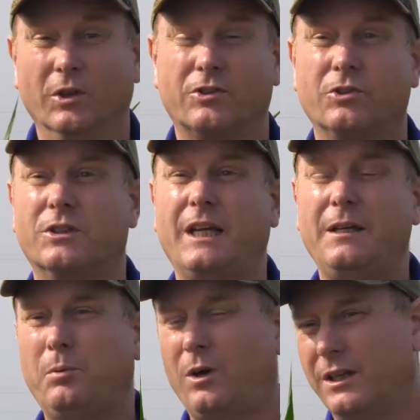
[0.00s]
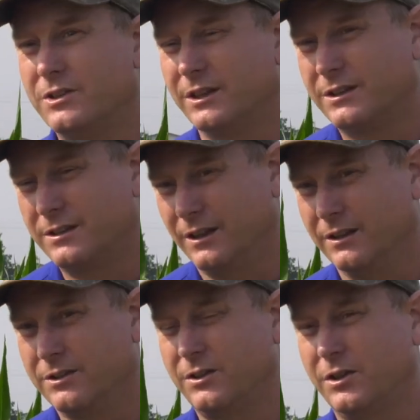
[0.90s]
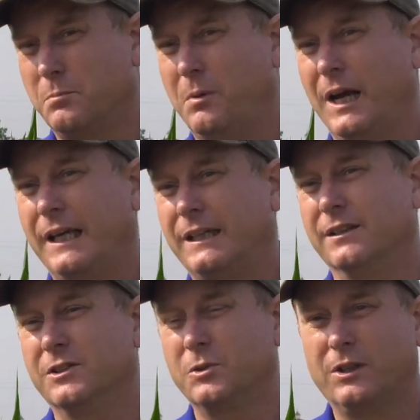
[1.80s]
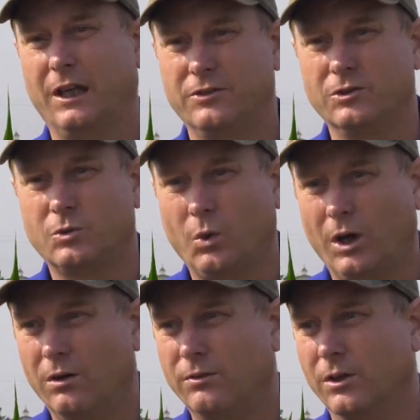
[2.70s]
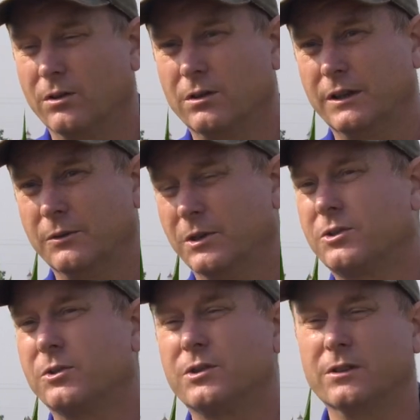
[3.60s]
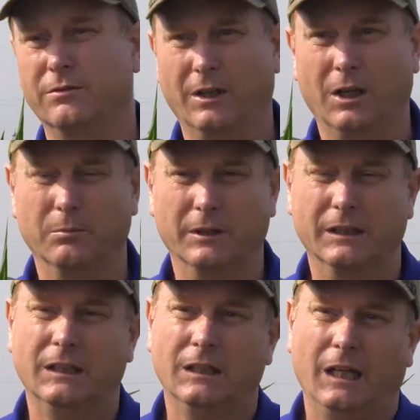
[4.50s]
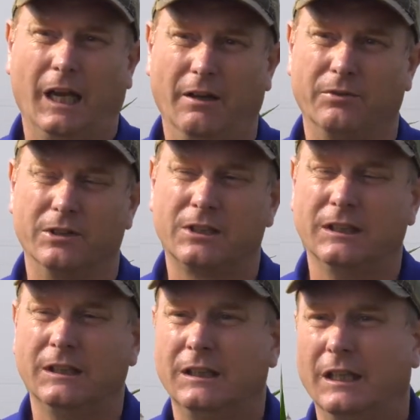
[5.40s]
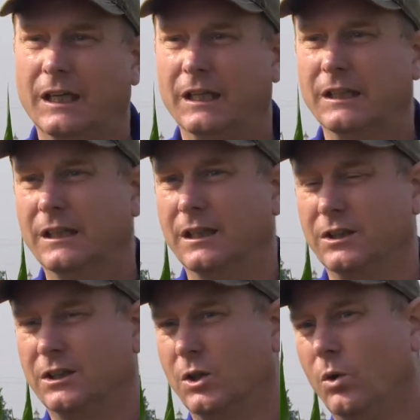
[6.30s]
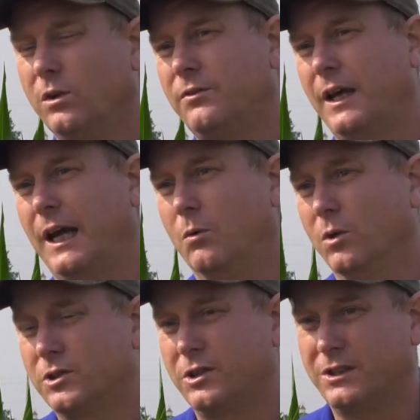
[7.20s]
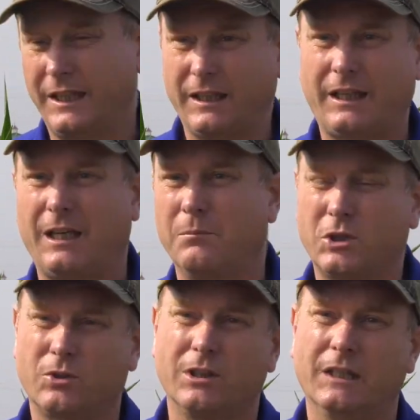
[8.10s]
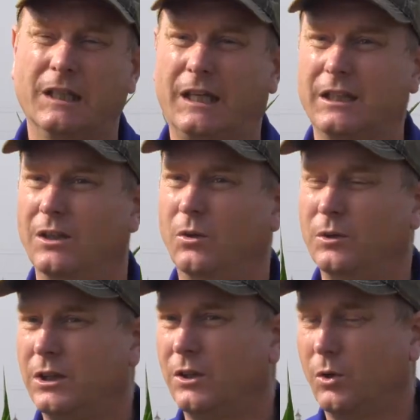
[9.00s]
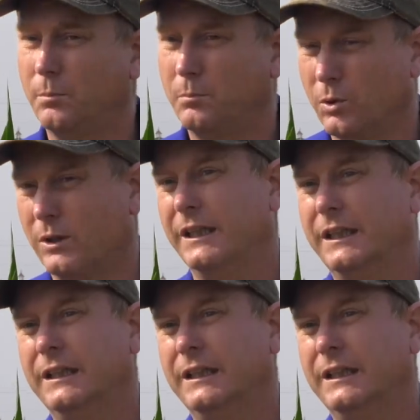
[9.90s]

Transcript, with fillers: the Surtain project started back in 2012, our early research and development efforts. And the goal of that was to take a chemistry that could only go pre